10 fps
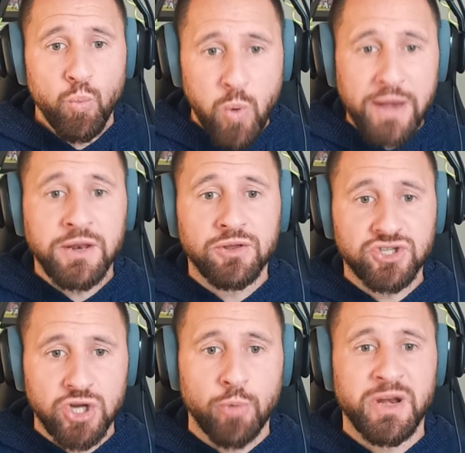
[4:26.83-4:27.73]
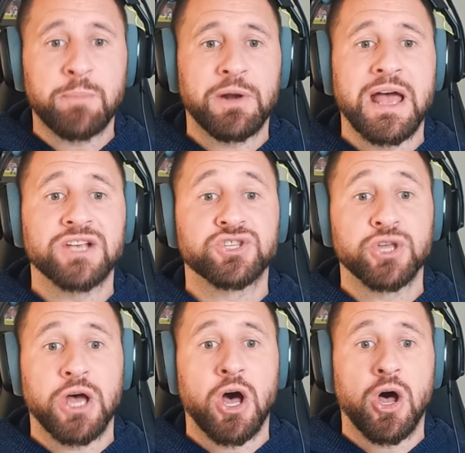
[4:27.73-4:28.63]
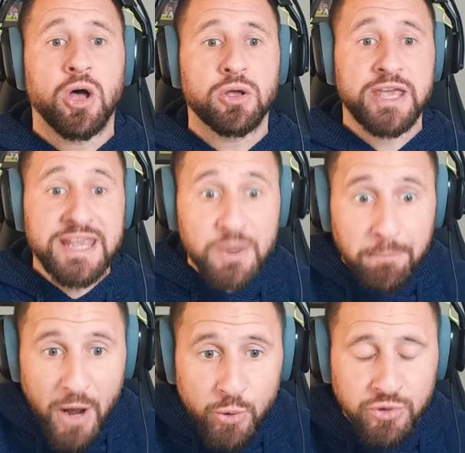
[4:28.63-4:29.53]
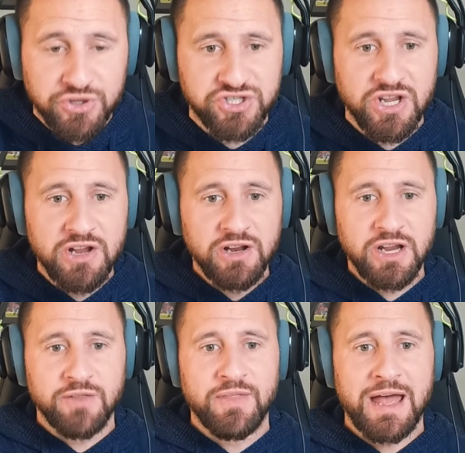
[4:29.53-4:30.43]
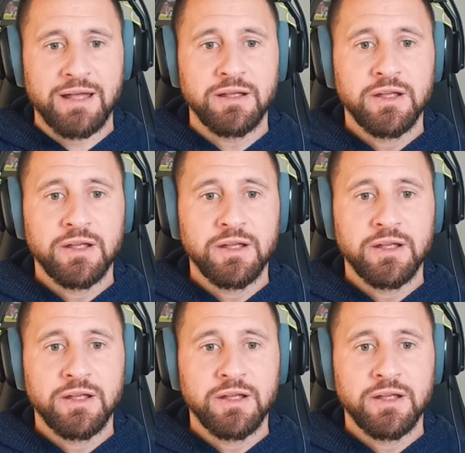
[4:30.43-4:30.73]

when so many players that are key components in that